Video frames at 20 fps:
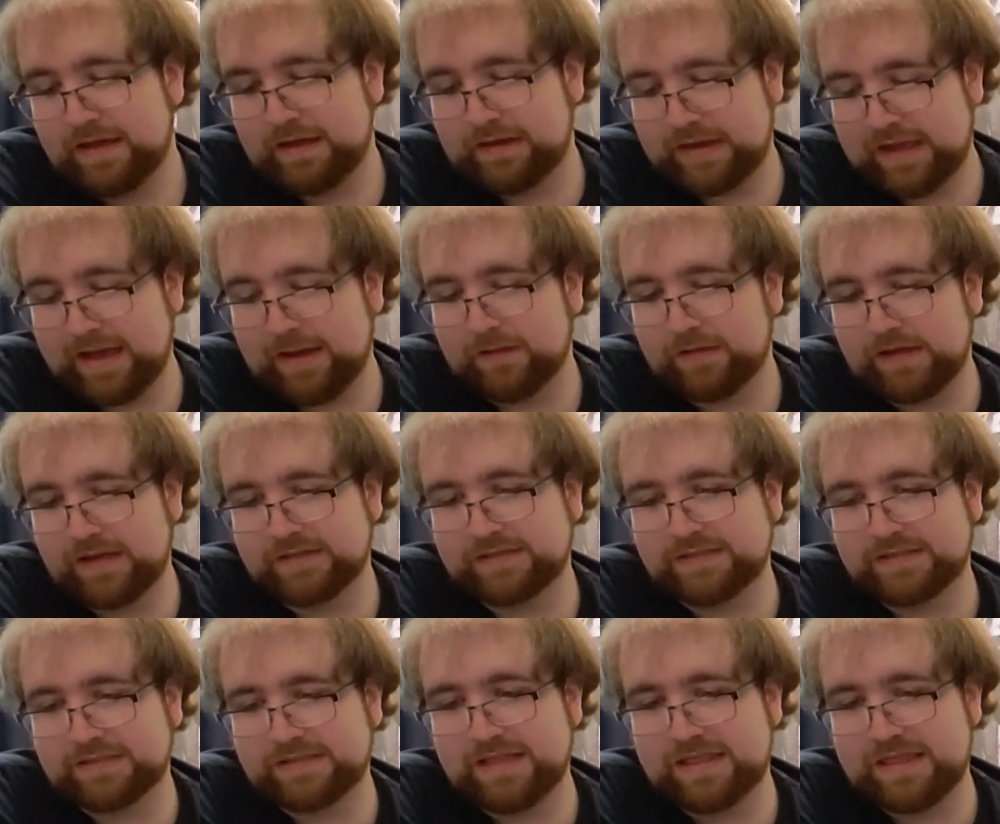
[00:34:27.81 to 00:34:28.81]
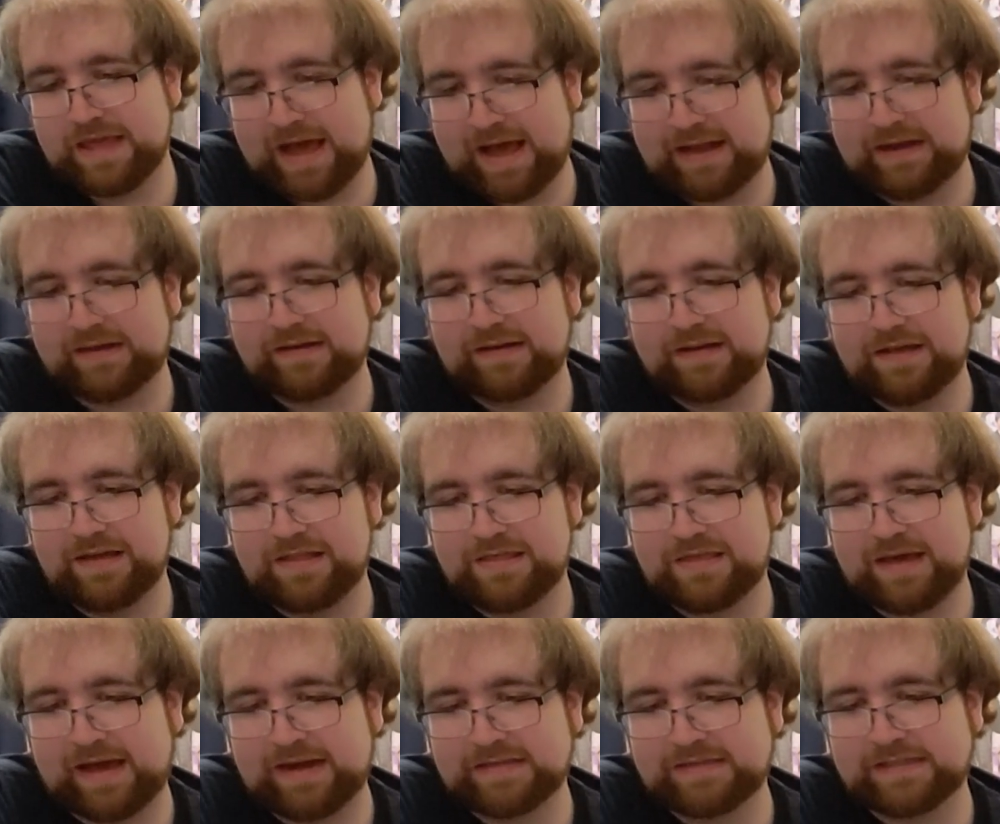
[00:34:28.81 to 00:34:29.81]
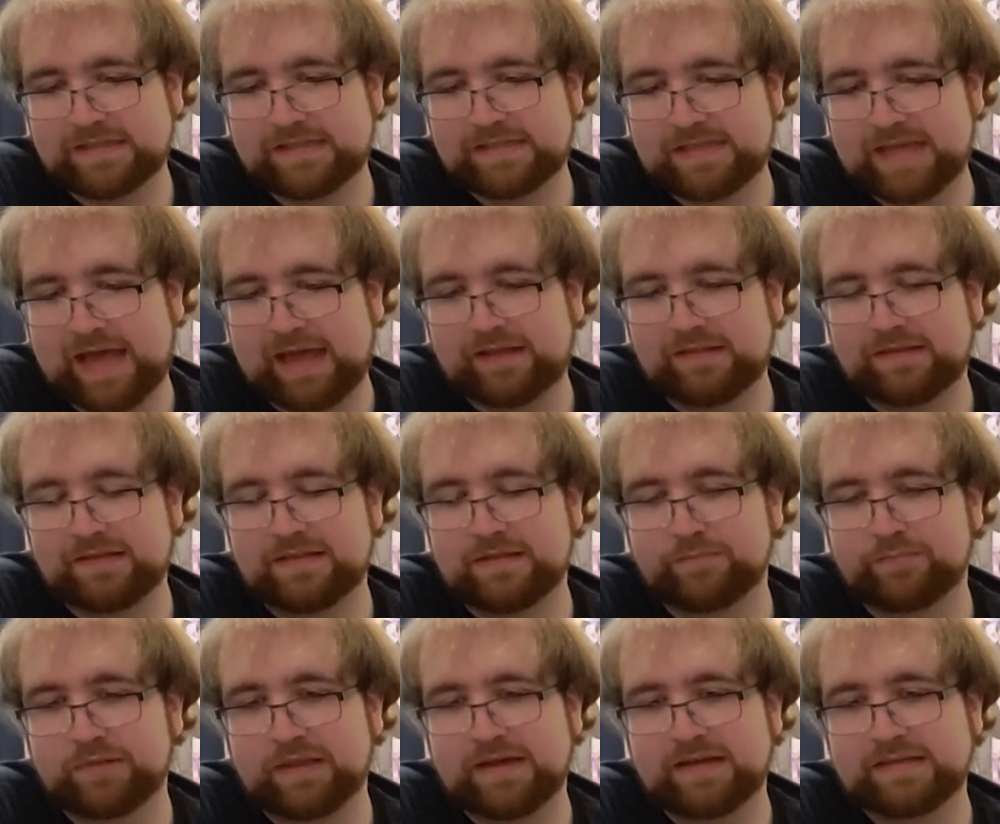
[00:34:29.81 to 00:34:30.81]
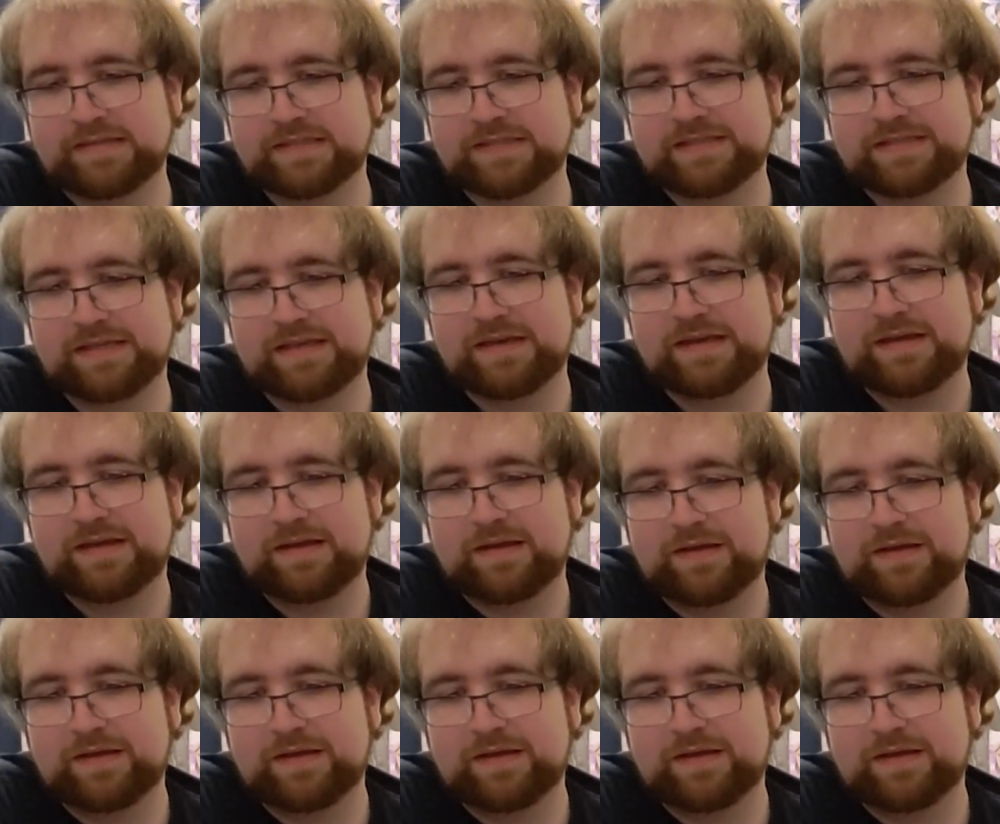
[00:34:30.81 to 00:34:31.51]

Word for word: And yeah, it's that that is exactly the place